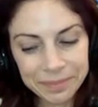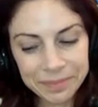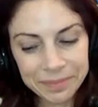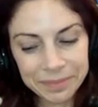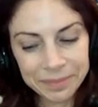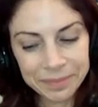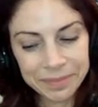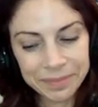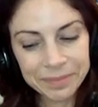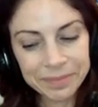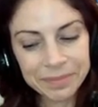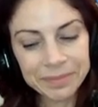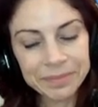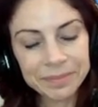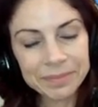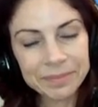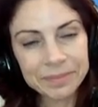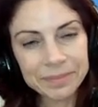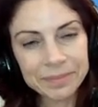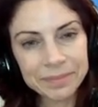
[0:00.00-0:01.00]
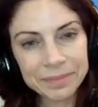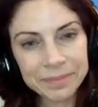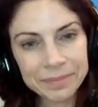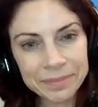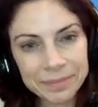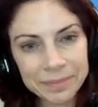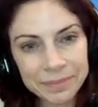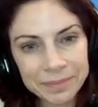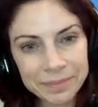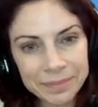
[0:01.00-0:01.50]

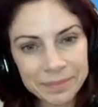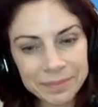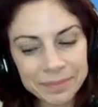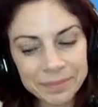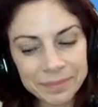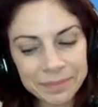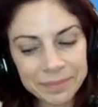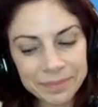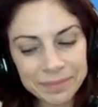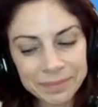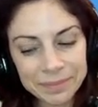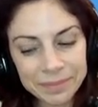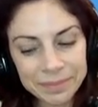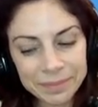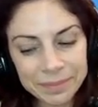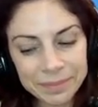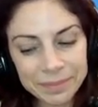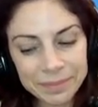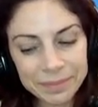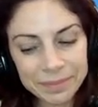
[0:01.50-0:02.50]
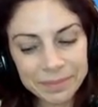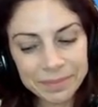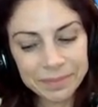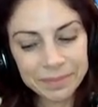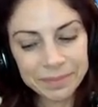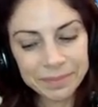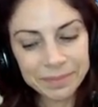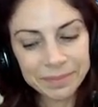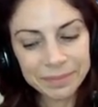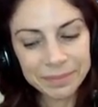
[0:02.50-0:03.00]

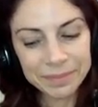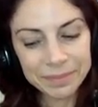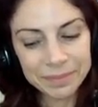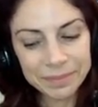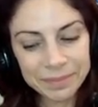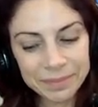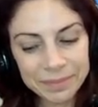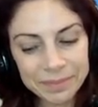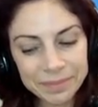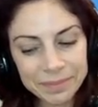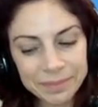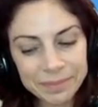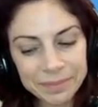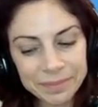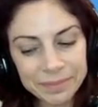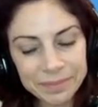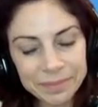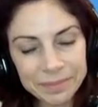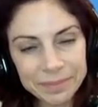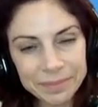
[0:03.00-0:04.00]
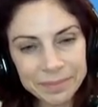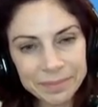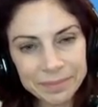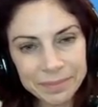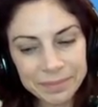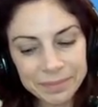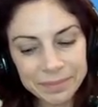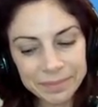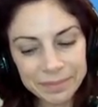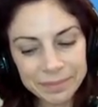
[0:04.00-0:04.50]

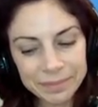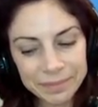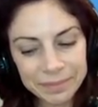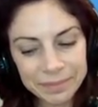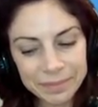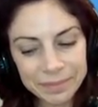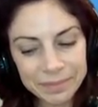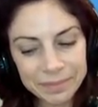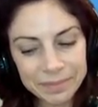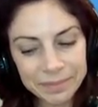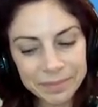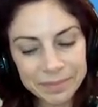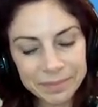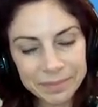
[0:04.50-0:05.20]
(silent)